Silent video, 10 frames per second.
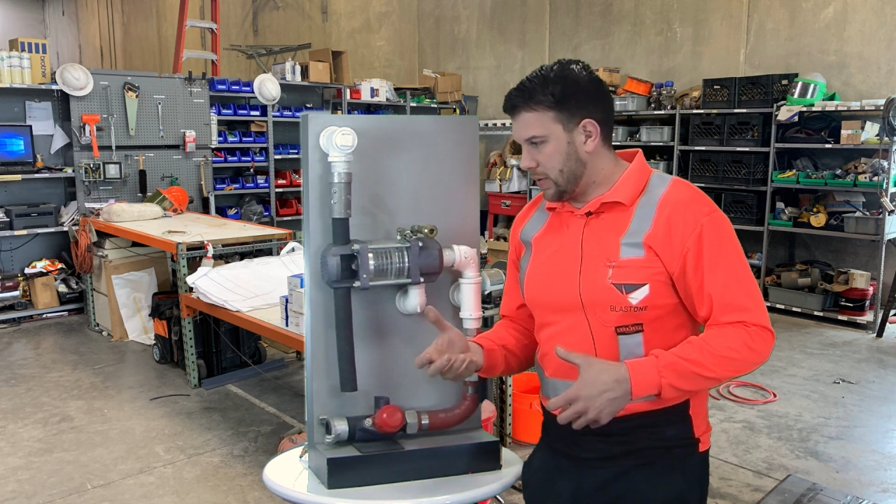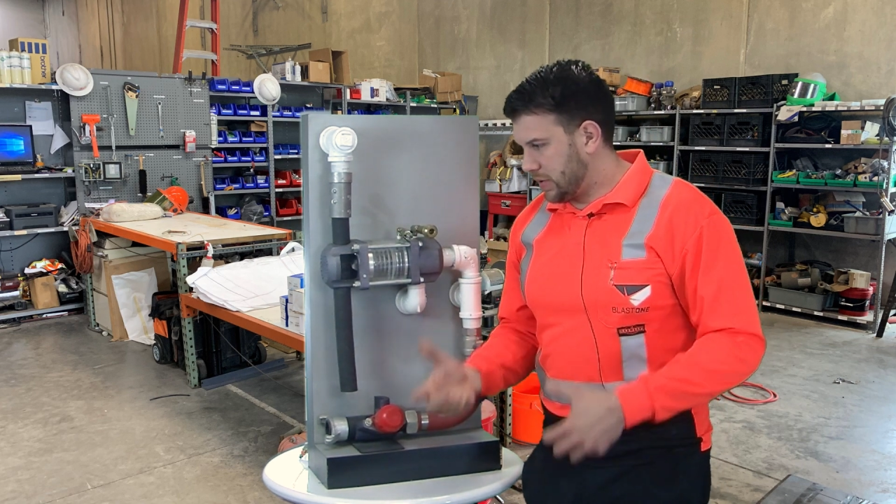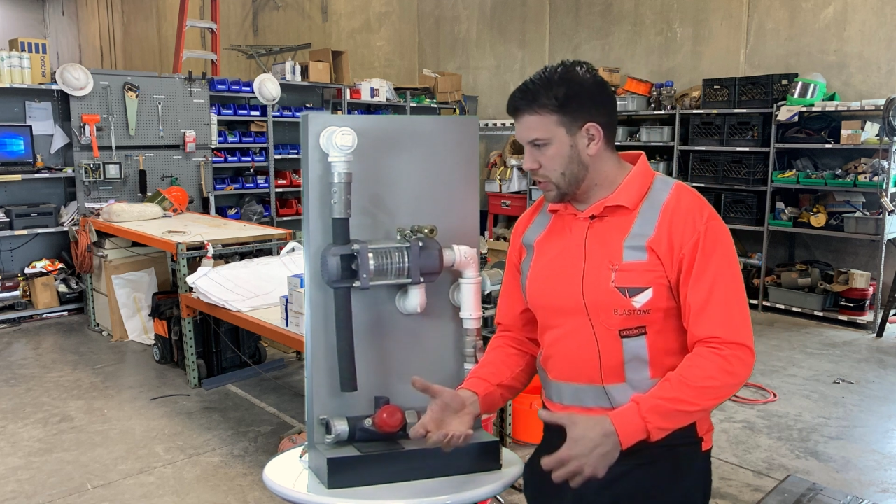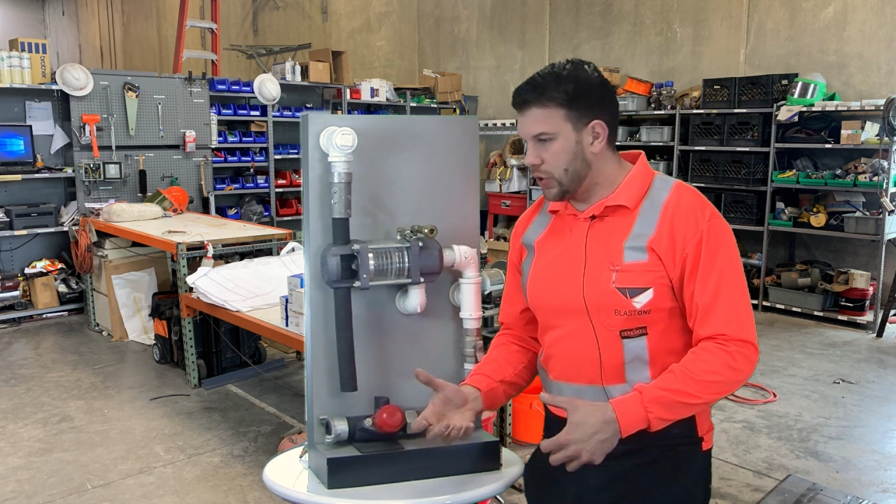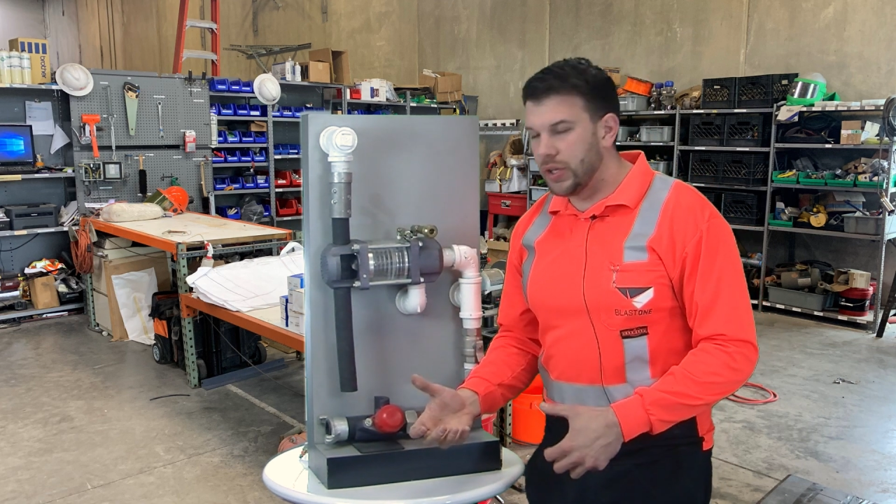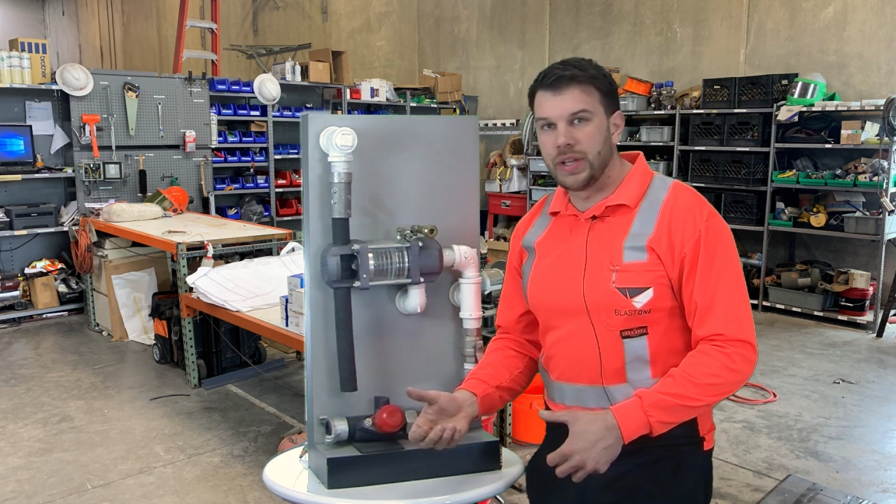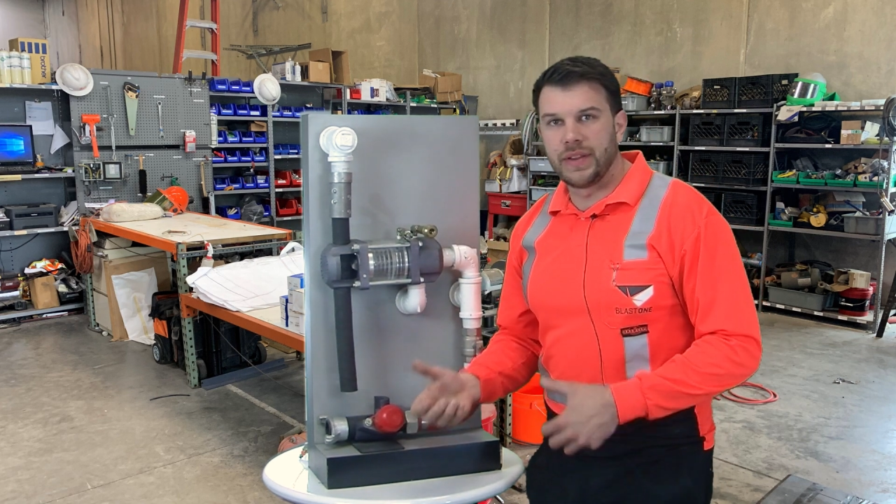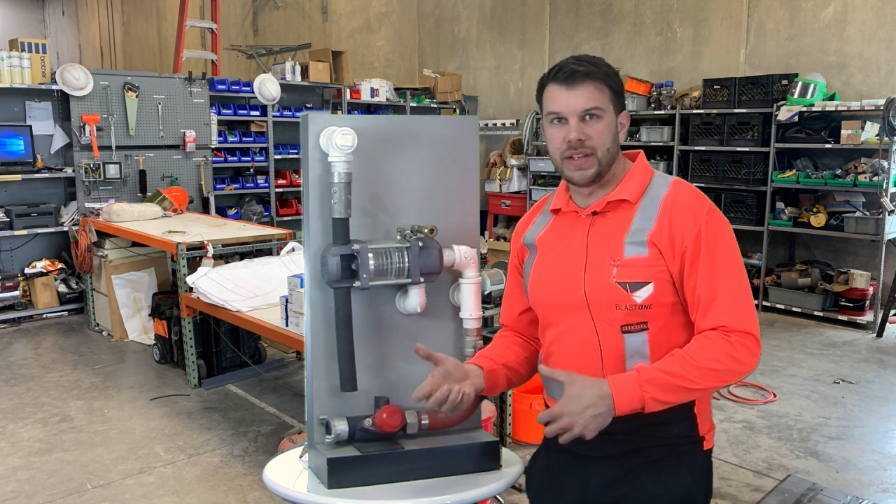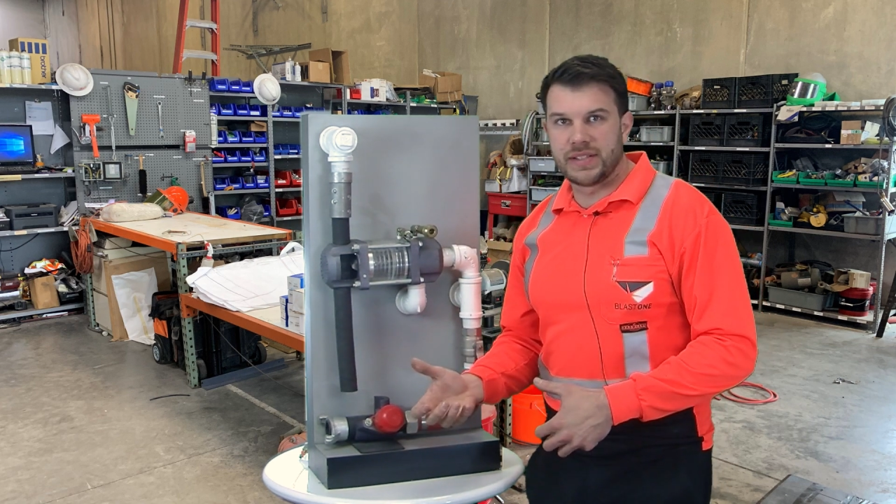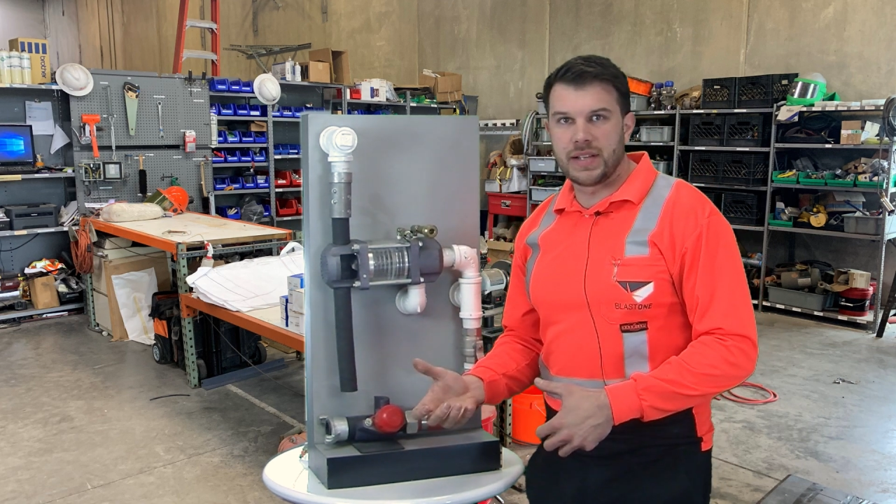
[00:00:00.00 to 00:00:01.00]
You know, it's good,
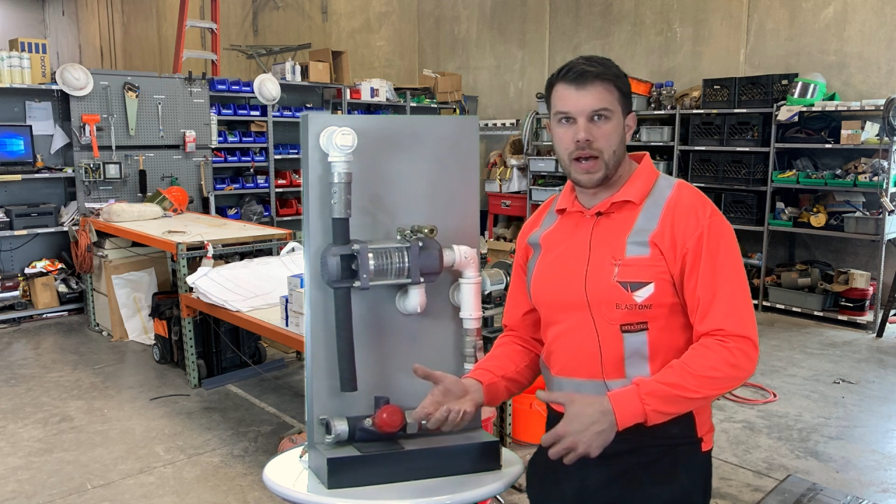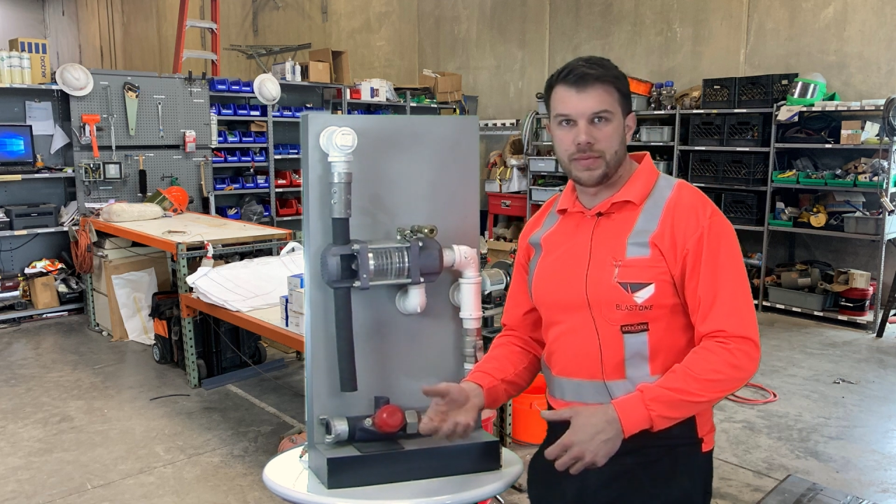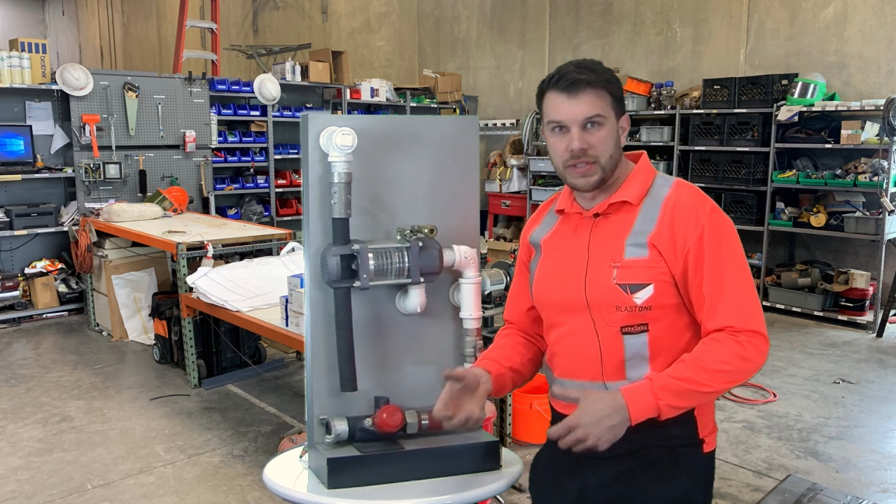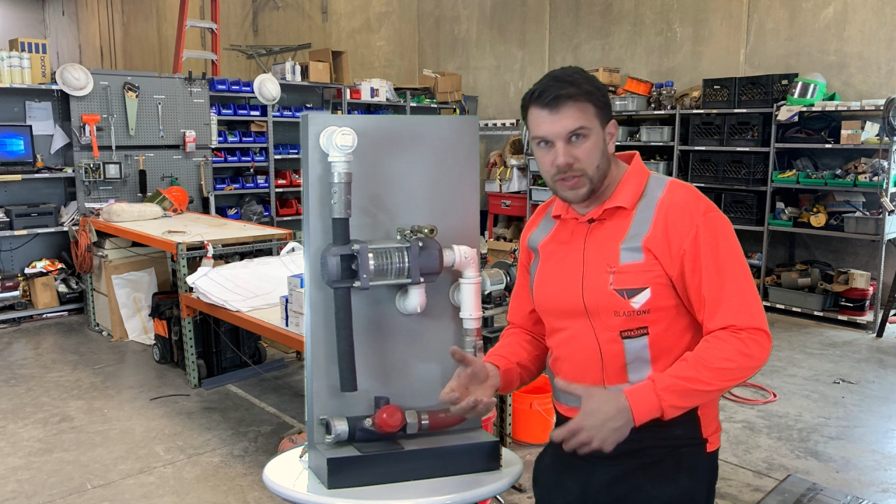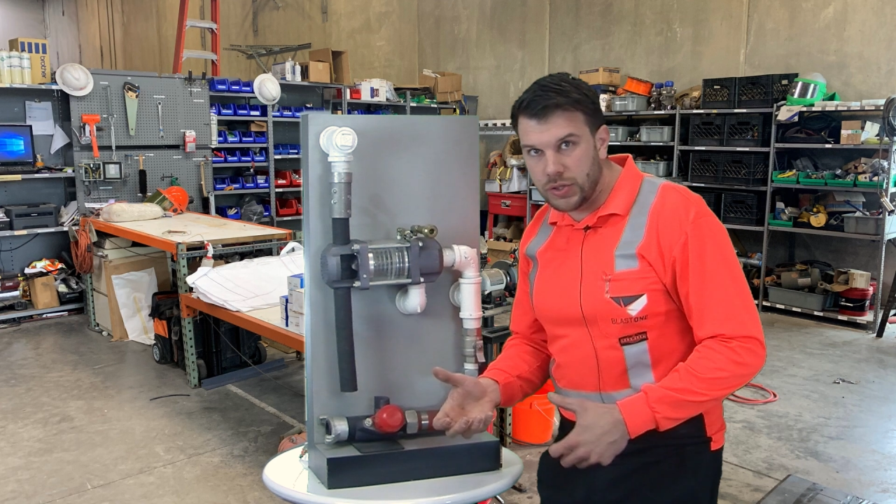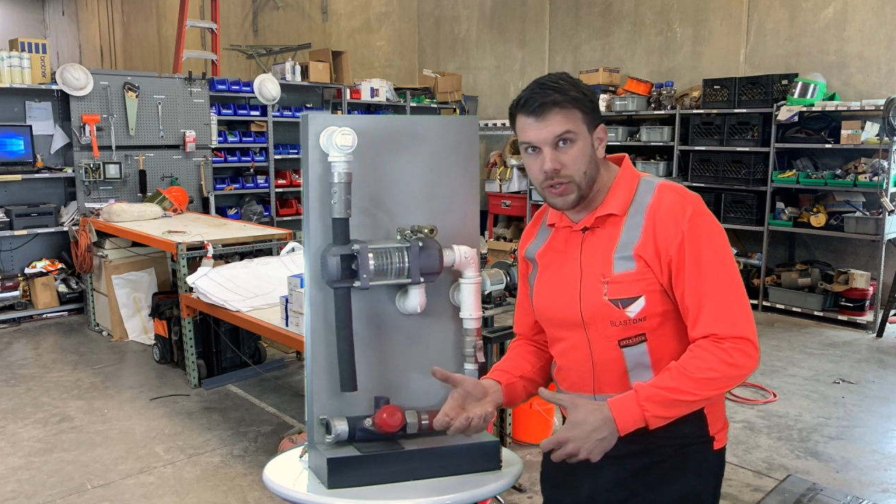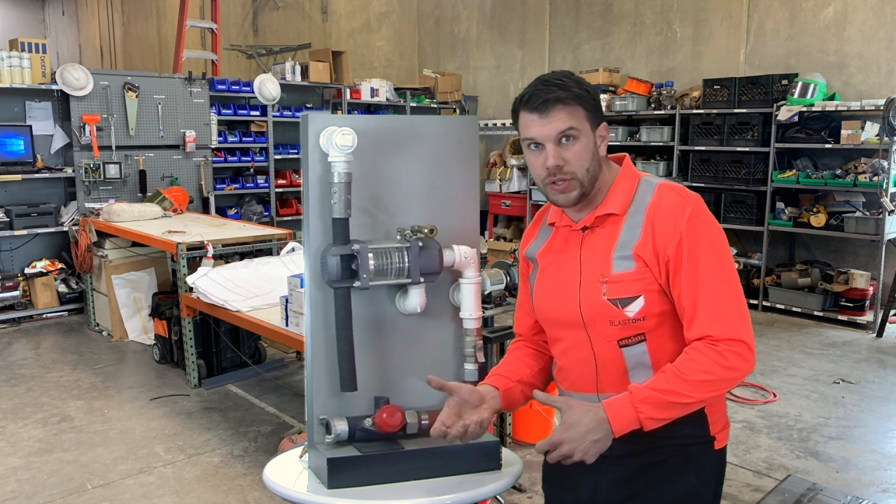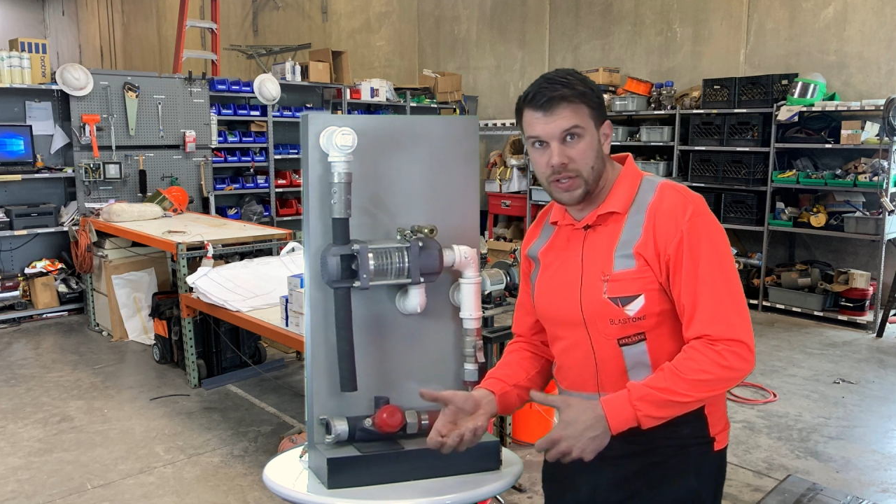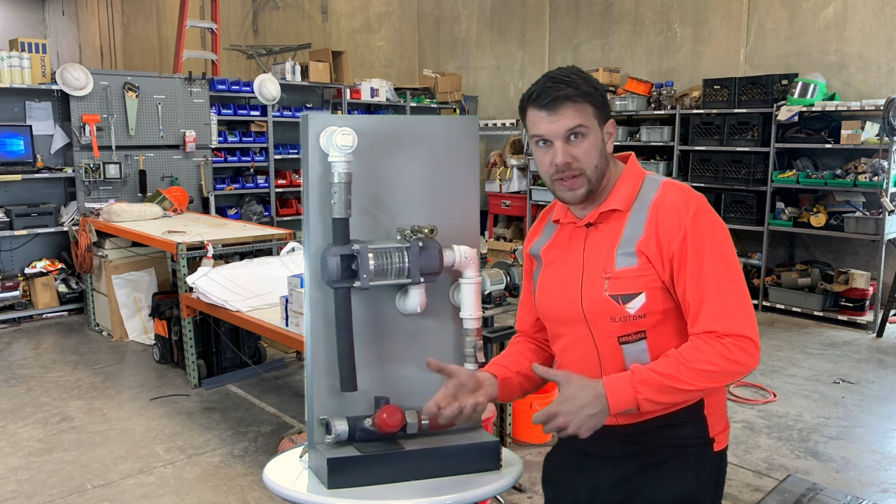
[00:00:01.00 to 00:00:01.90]
and then it stops, and it's good,